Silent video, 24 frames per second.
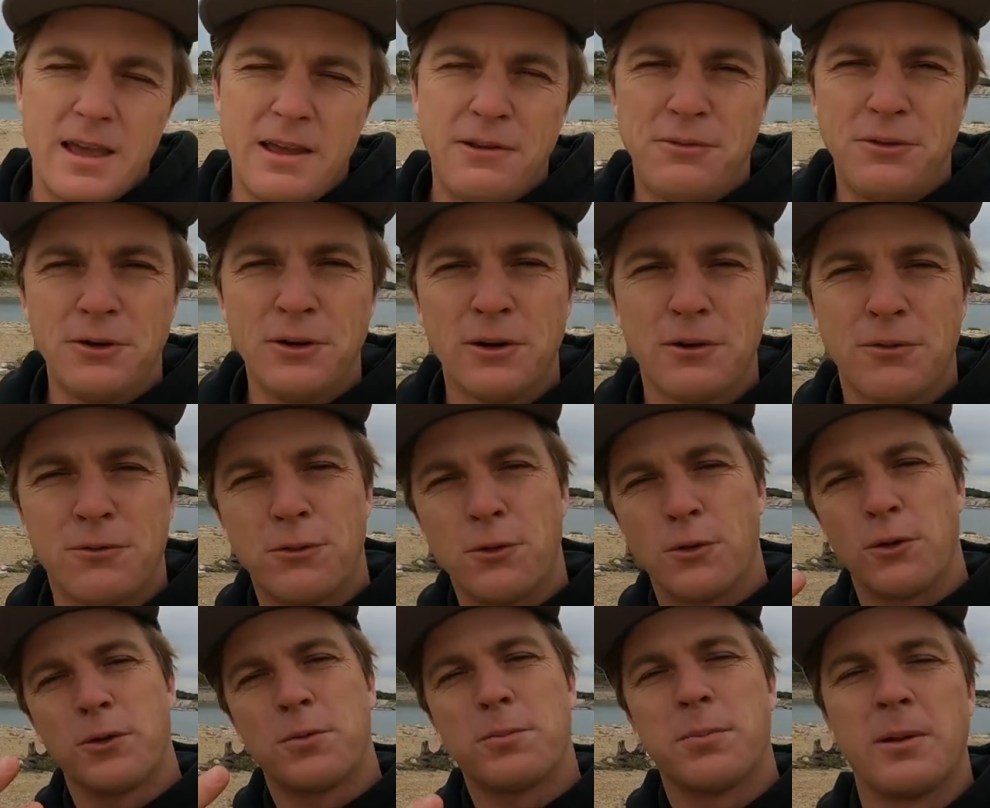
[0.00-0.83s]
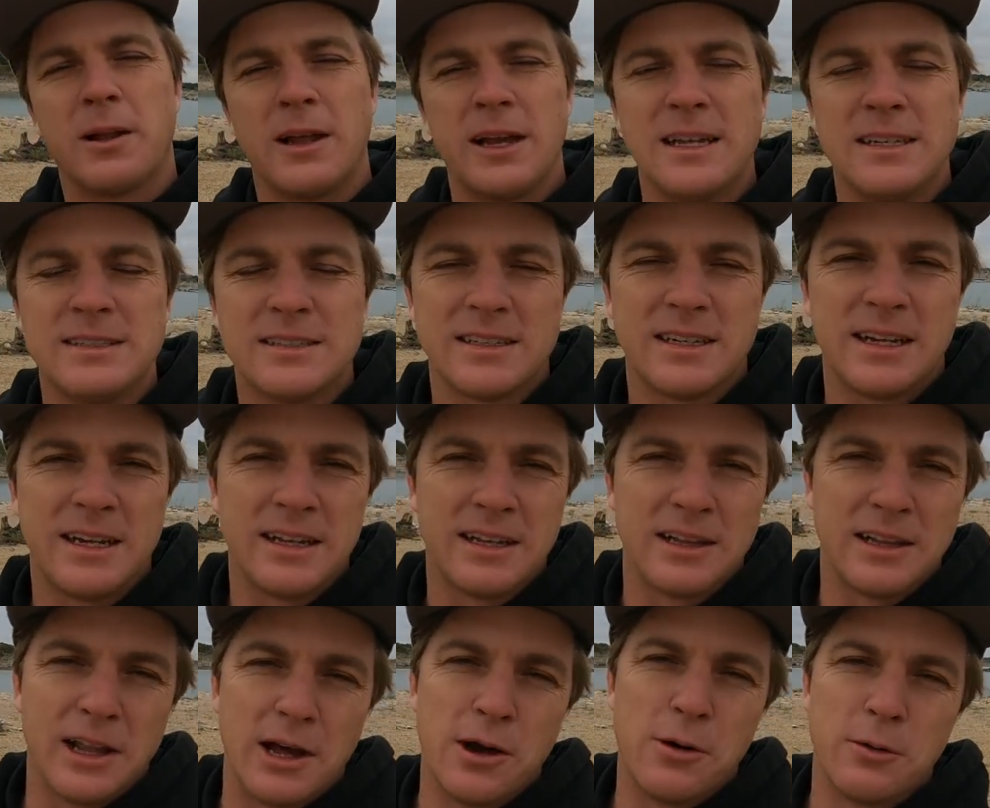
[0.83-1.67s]
If you're a fourth place
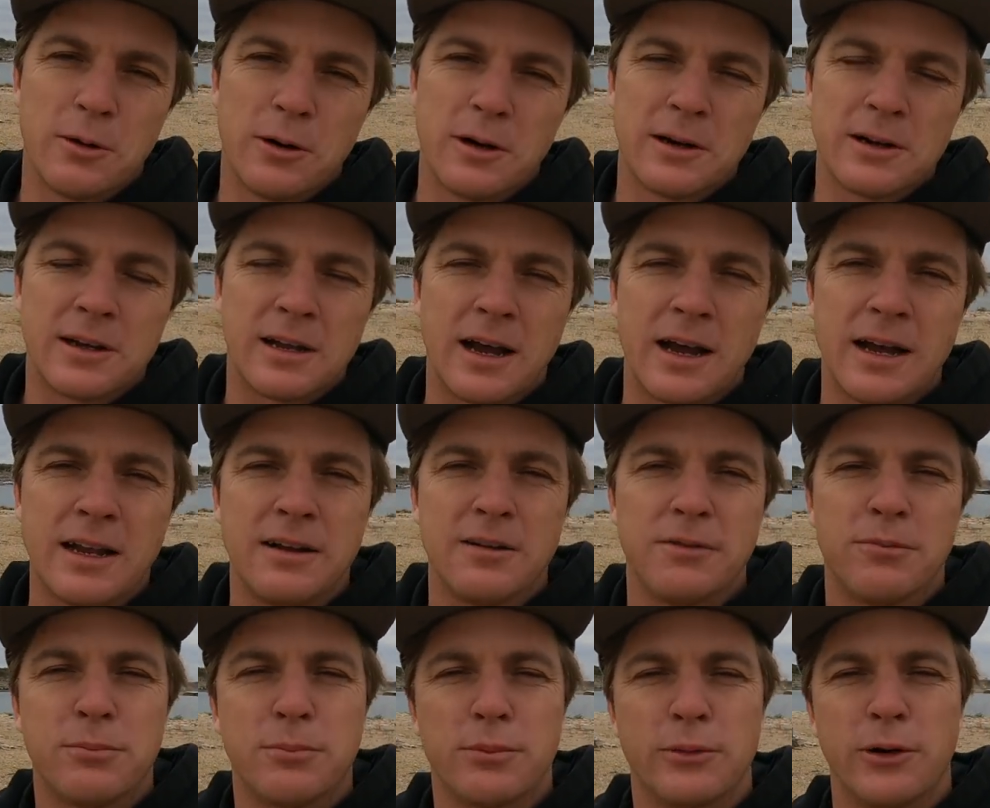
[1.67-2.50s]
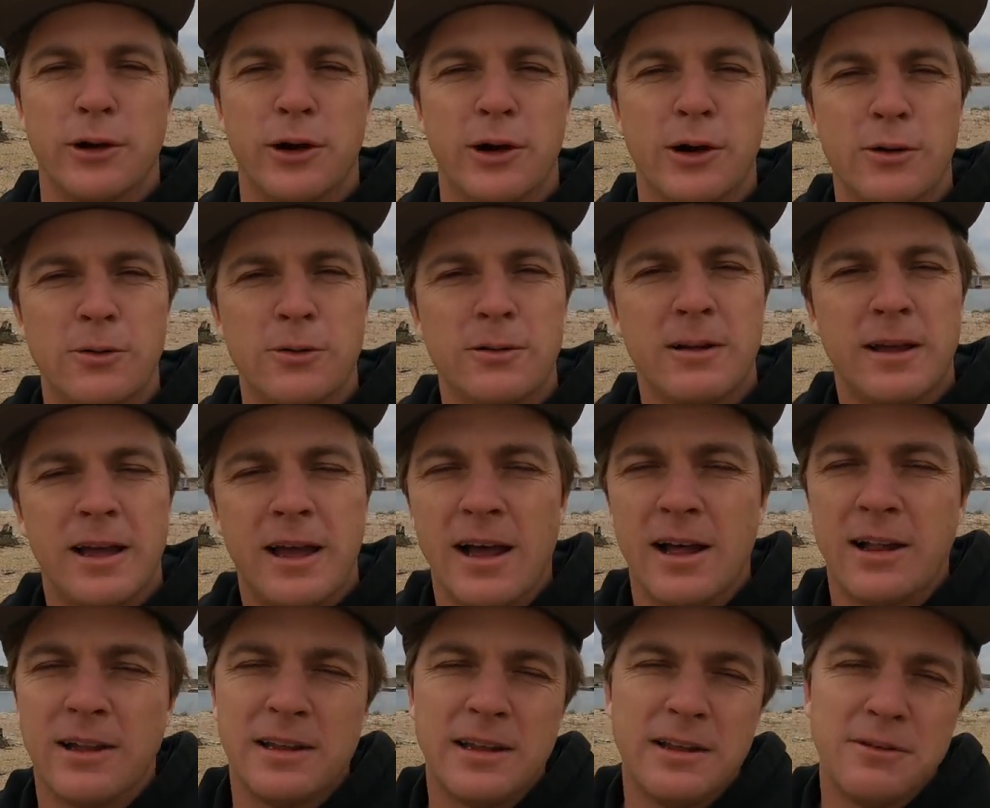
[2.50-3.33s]
and lower kind of pro,
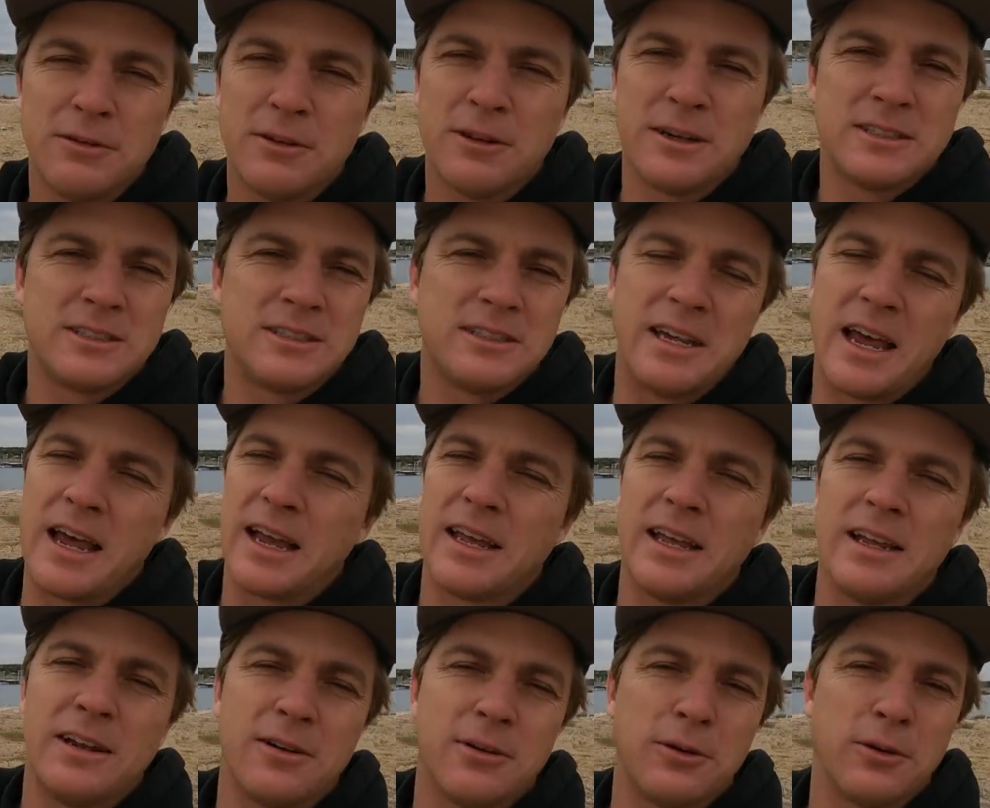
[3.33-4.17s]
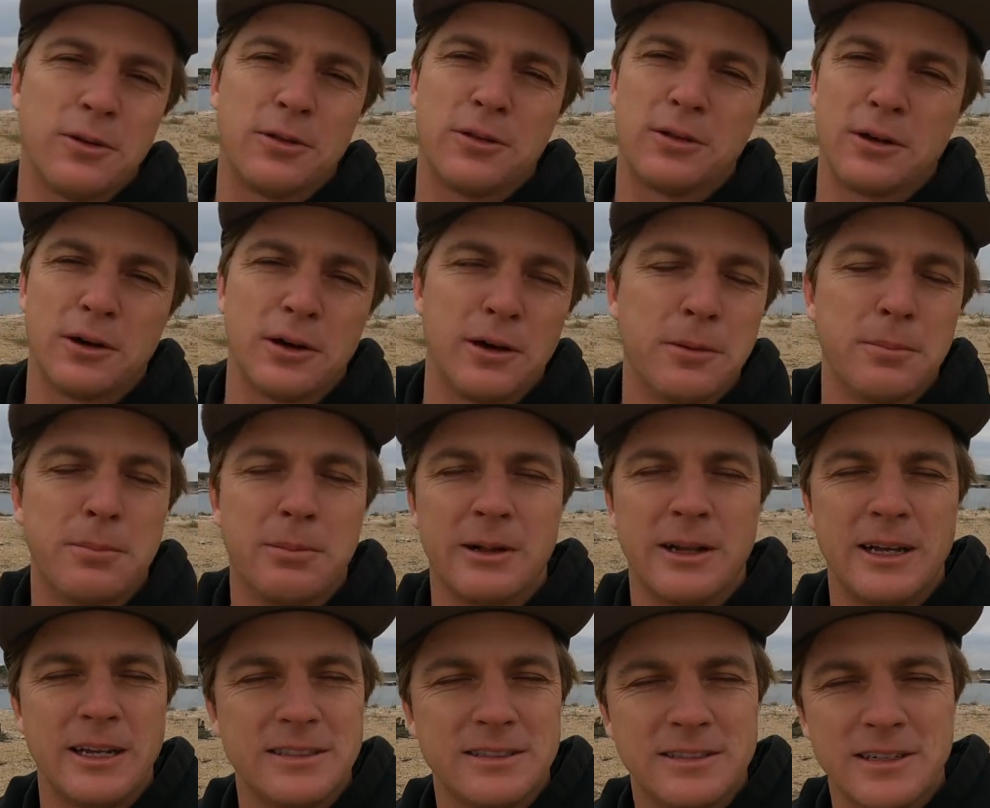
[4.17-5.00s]
hell, even a second or third
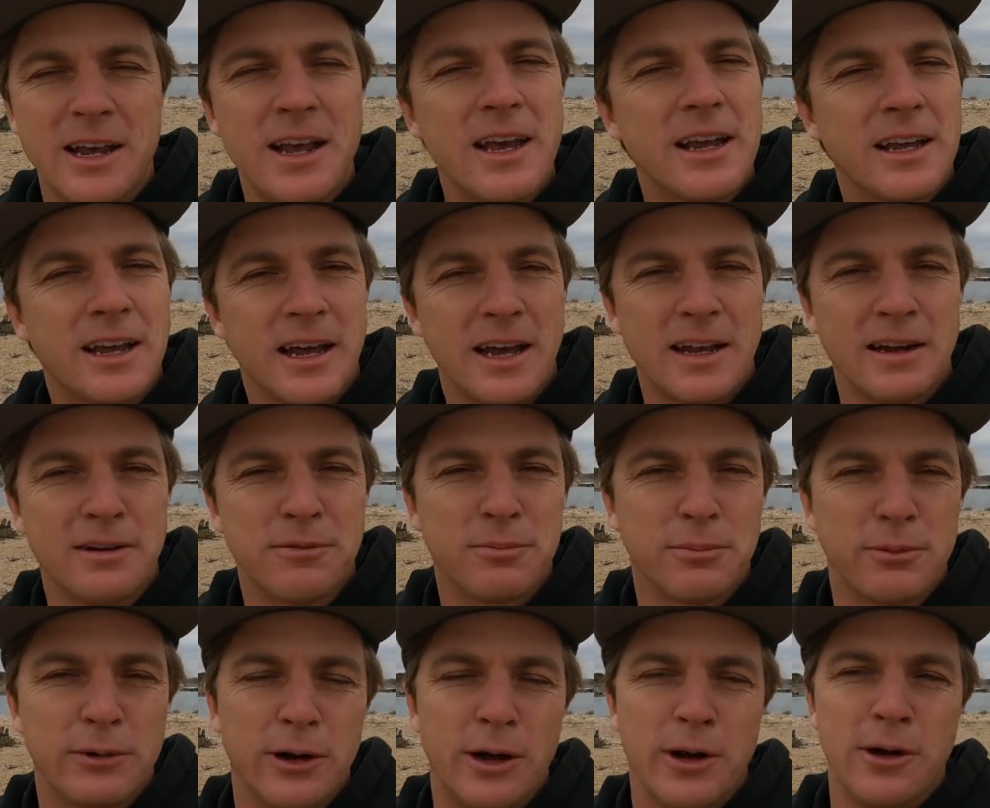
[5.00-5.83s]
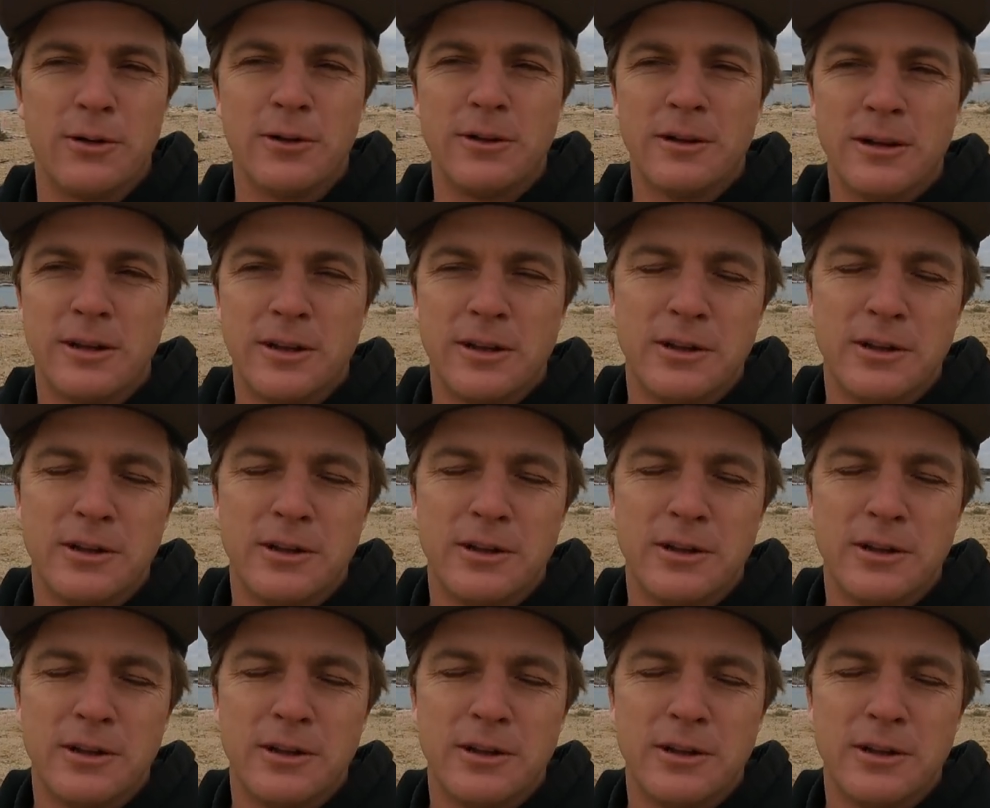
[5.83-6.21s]
place kind of pro,